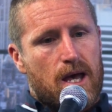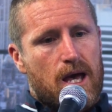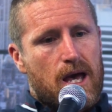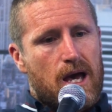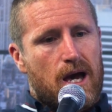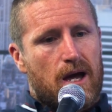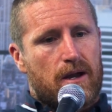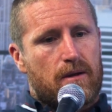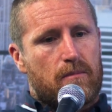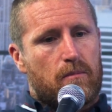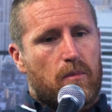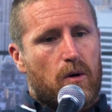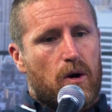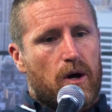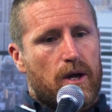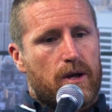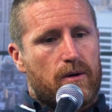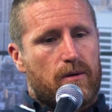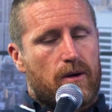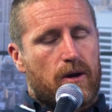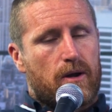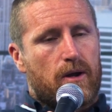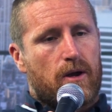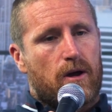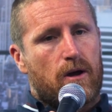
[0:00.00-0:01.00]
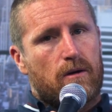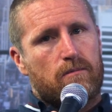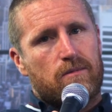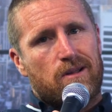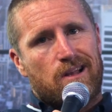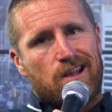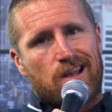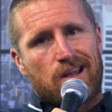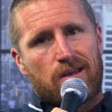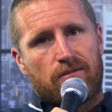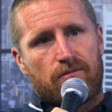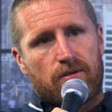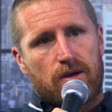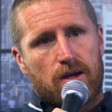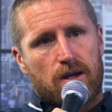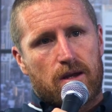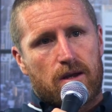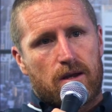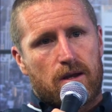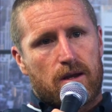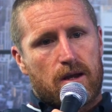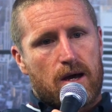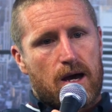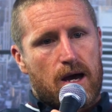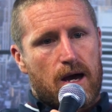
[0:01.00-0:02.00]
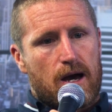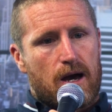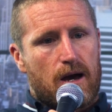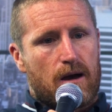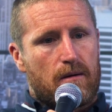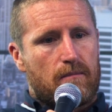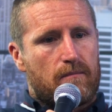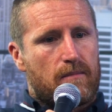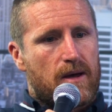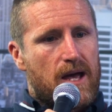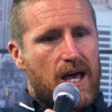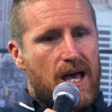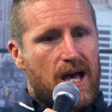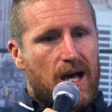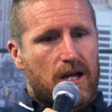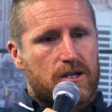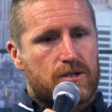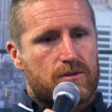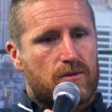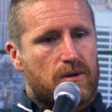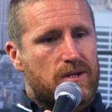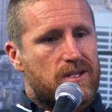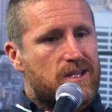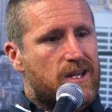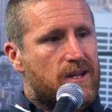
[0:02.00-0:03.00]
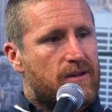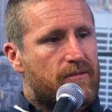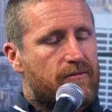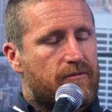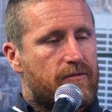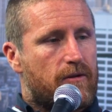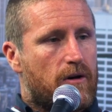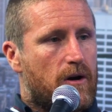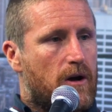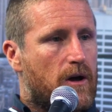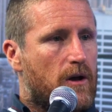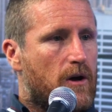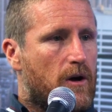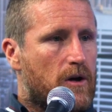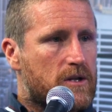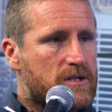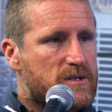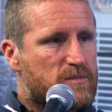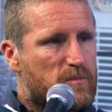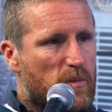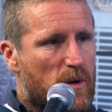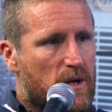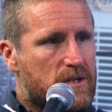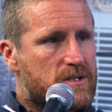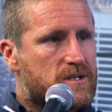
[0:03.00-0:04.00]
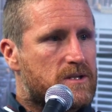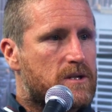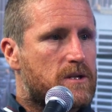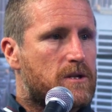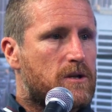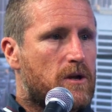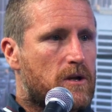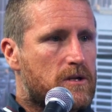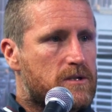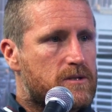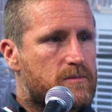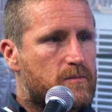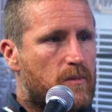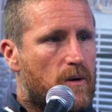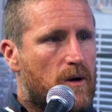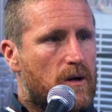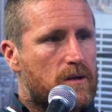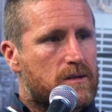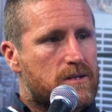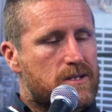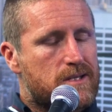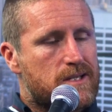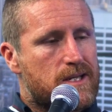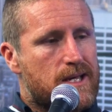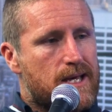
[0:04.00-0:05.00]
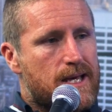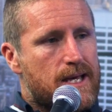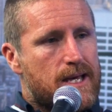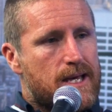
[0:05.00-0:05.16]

how to buy your own home to live in, how to identify hot spots and not spots,